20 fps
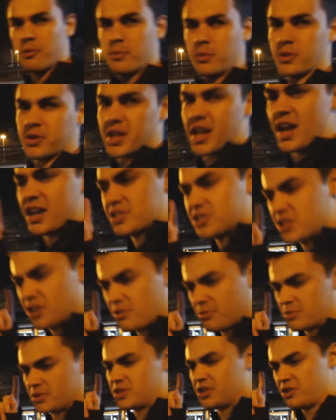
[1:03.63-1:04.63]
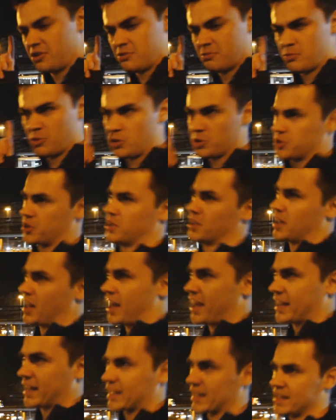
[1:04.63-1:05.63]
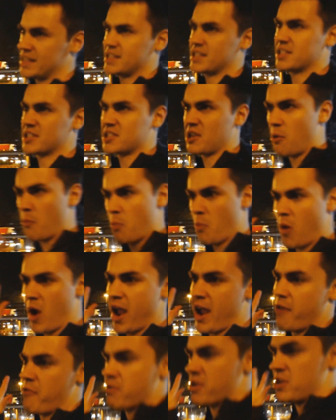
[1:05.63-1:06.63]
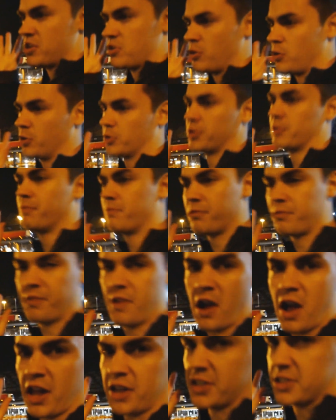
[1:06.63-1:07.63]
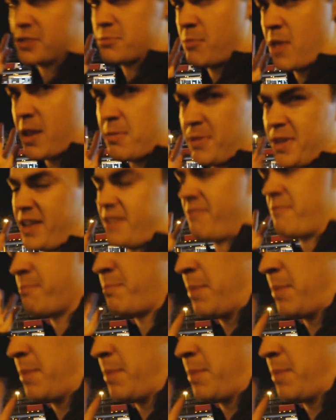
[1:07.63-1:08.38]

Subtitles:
We'll catch up with you more than likely somewhere in northern France, maybe even